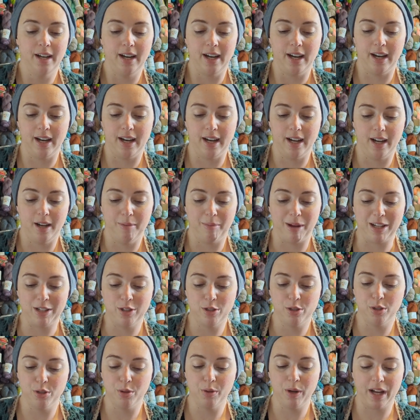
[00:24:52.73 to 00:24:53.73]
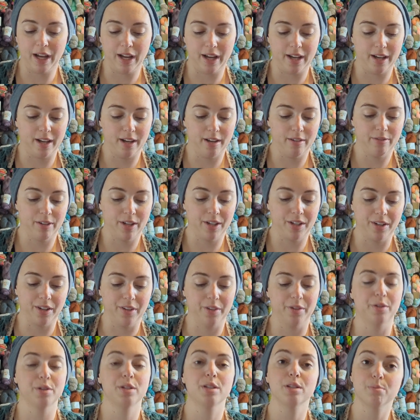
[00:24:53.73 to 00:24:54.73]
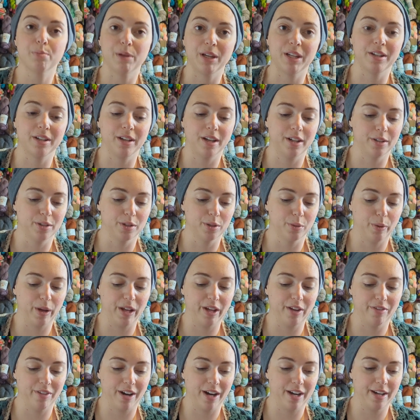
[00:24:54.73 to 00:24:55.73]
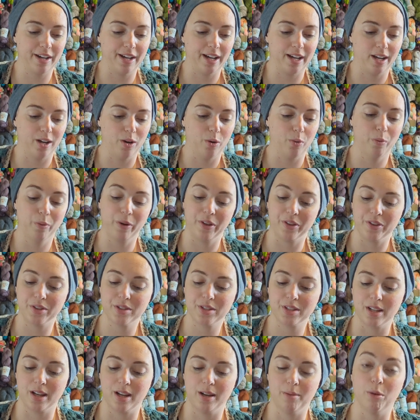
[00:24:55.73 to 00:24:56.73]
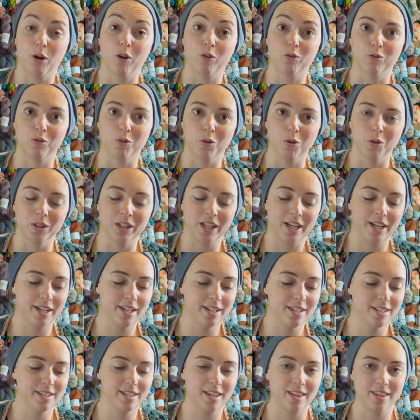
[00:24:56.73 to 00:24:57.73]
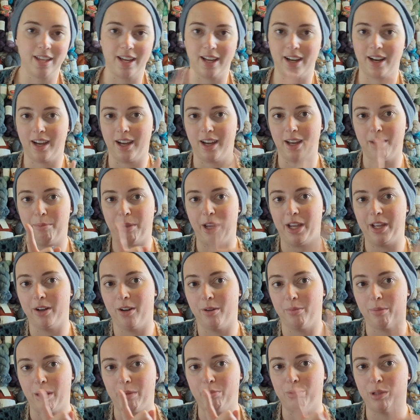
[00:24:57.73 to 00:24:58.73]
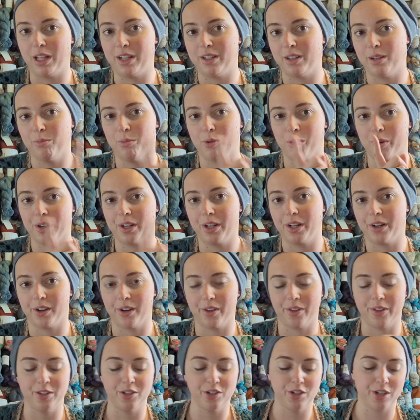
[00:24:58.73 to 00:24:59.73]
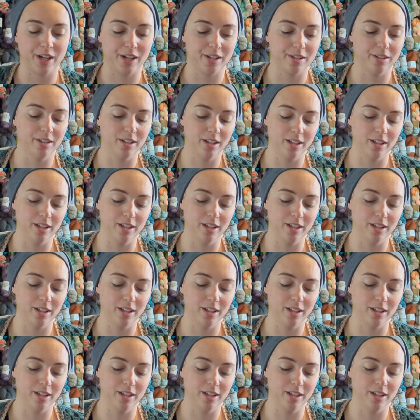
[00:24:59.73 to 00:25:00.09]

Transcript: I do have another spin underway right now with some roll eggs that I made on my blending board here on this channel.